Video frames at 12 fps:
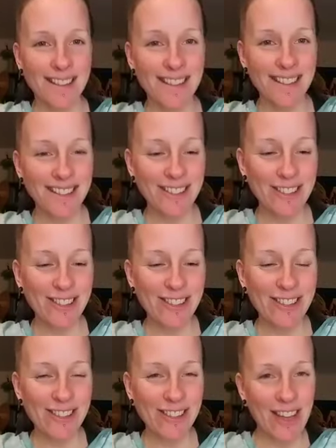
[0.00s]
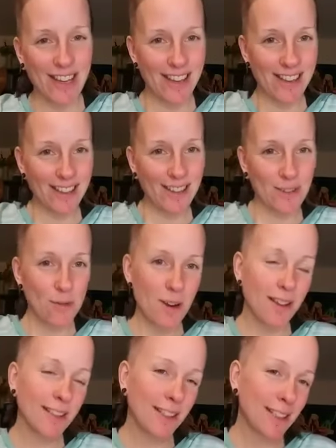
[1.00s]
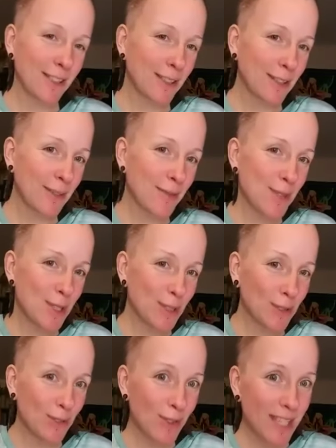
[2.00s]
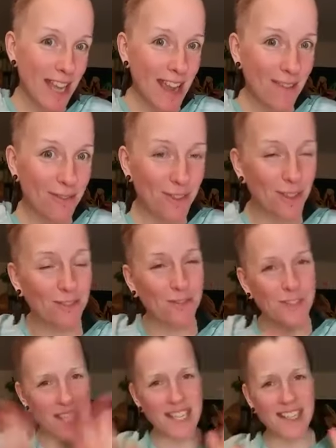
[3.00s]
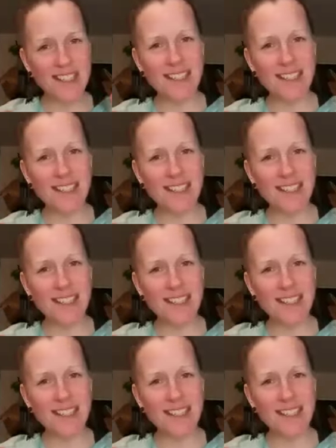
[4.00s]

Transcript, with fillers: Hello and welcome to day 15